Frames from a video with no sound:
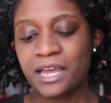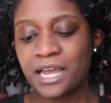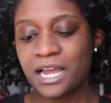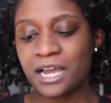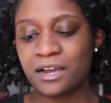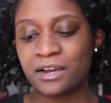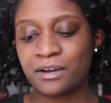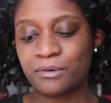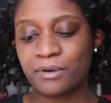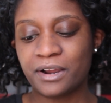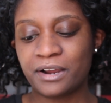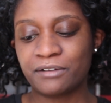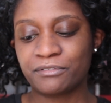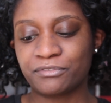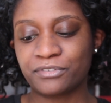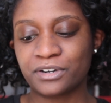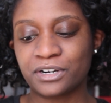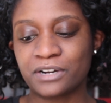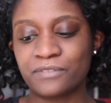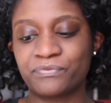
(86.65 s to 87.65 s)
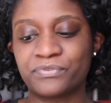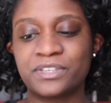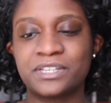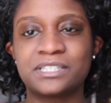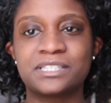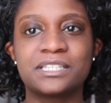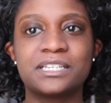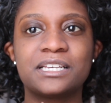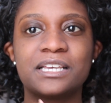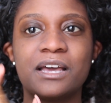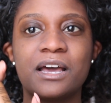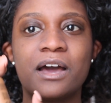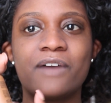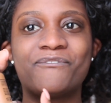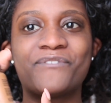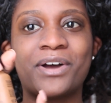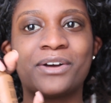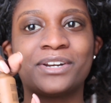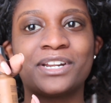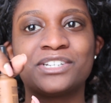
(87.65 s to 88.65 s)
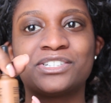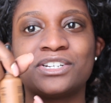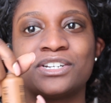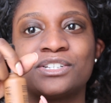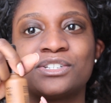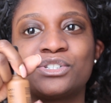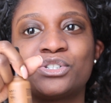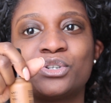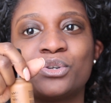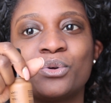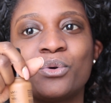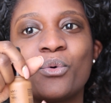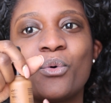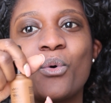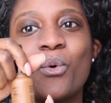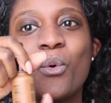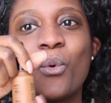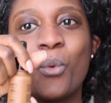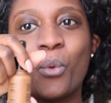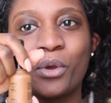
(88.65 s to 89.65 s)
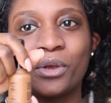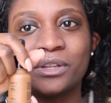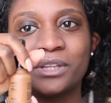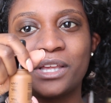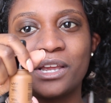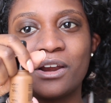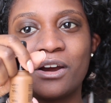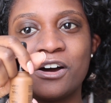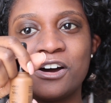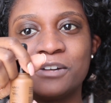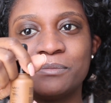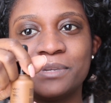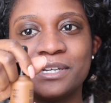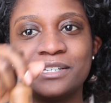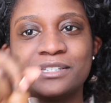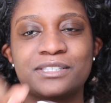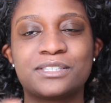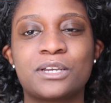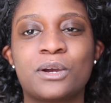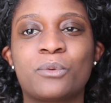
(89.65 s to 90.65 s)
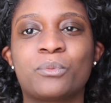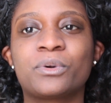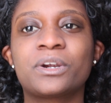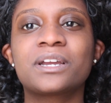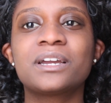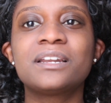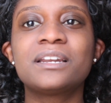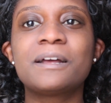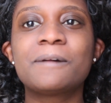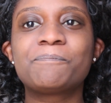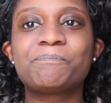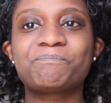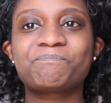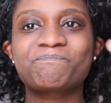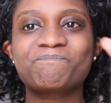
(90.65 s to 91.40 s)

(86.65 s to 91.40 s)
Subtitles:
However, this foundation is too oily on me. So we're going to